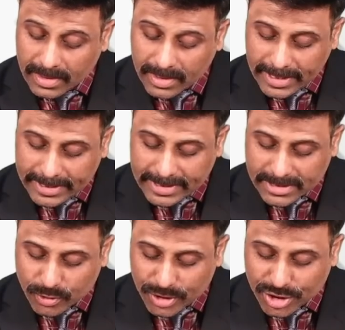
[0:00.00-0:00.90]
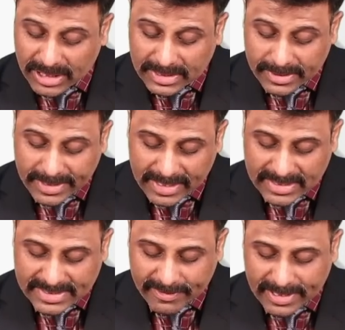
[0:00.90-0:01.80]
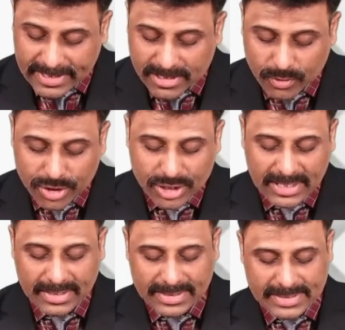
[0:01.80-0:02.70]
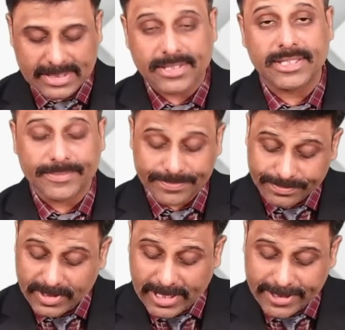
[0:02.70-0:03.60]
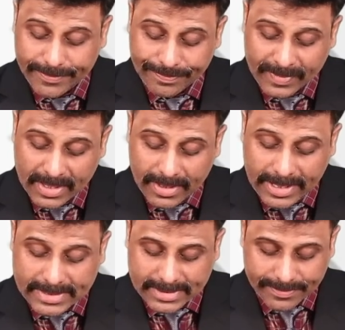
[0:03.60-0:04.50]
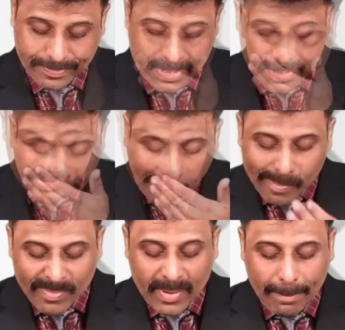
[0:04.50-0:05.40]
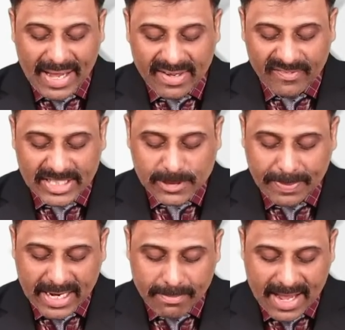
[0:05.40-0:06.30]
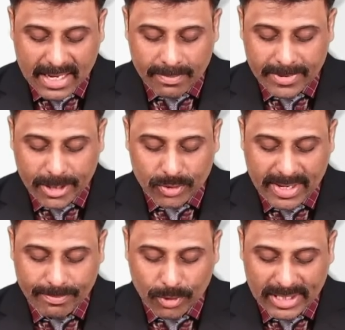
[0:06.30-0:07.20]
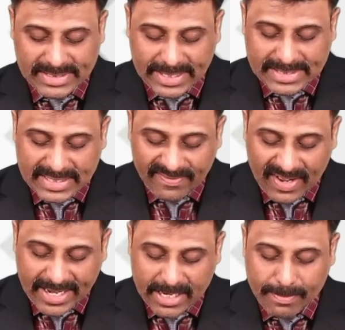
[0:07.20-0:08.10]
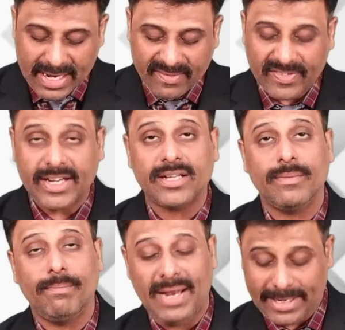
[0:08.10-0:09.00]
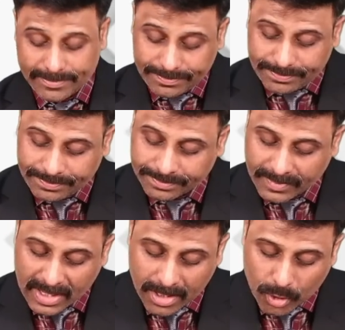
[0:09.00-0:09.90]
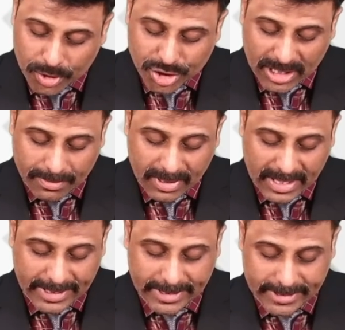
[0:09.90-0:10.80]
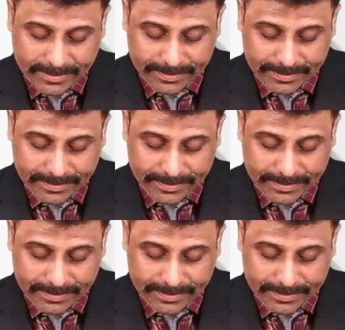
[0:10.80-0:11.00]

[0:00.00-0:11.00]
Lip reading: 18's question 13 and 17's question 16. Right? Next, benefits paid by company to the employees, that is defined benefit plan. Question number 19.